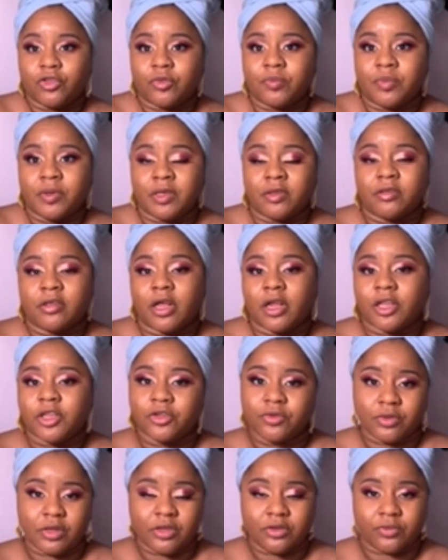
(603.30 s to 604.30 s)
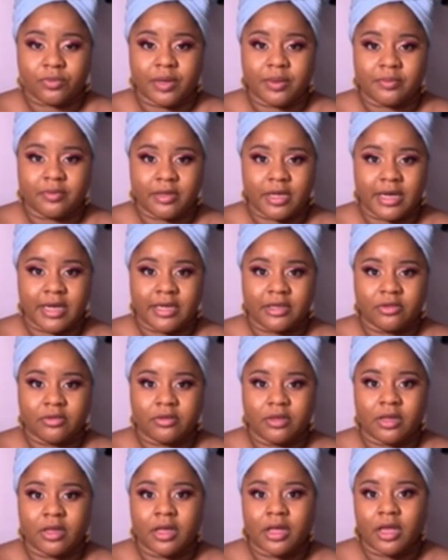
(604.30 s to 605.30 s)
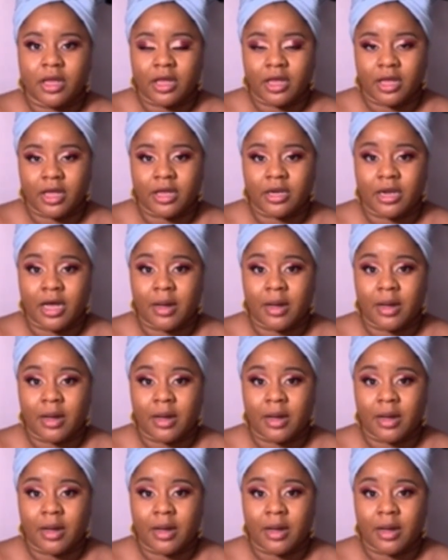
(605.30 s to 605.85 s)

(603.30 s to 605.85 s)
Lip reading: be telling you these websites, and